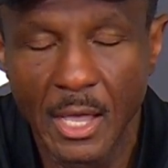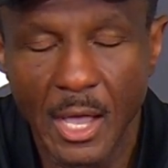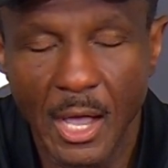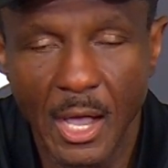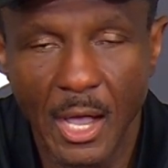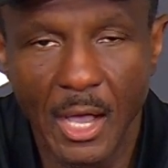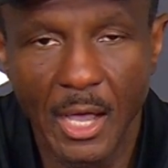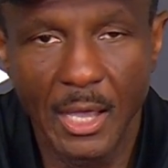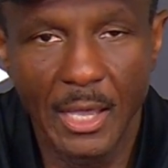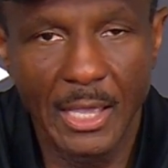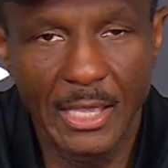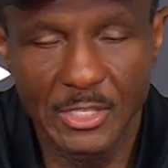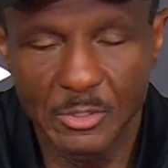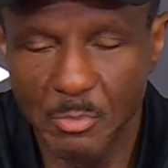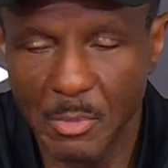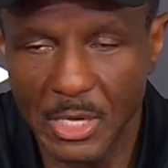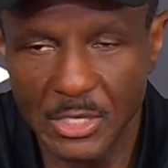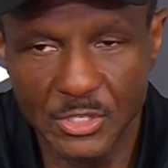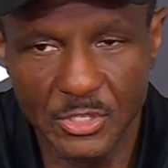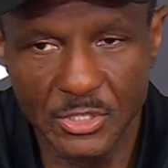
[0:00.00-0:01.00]
as
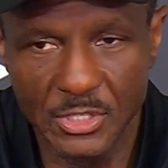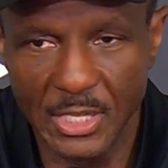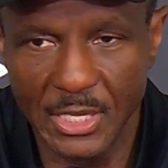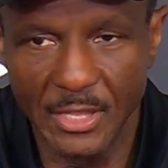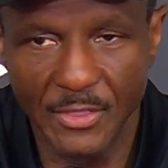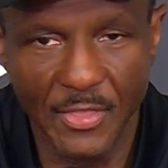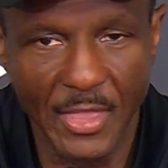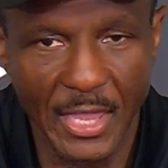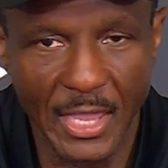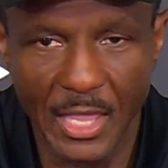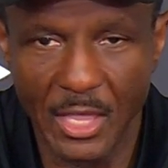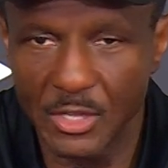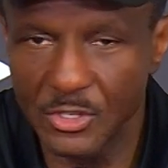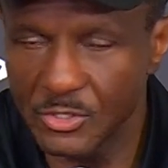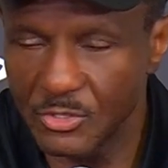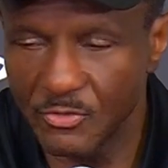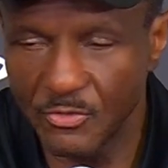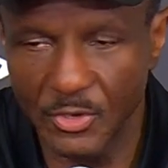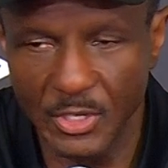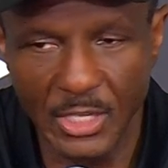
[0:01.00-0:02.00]
much as anything
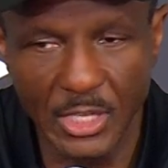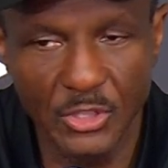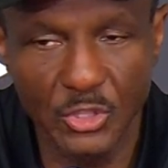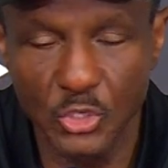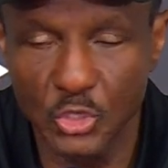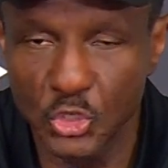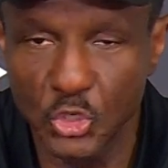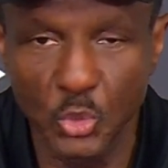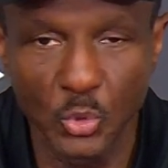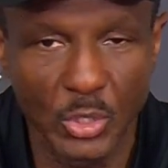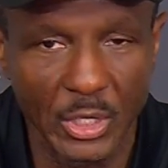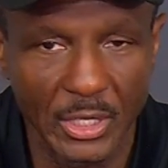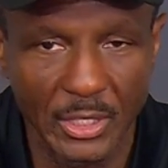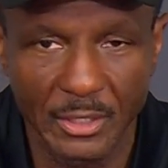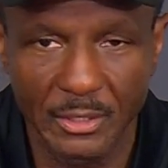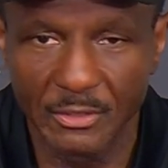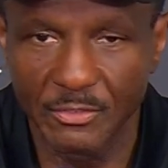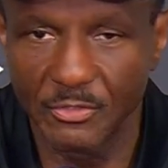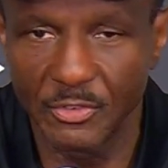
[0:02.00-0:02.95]
else. Forget the shooting.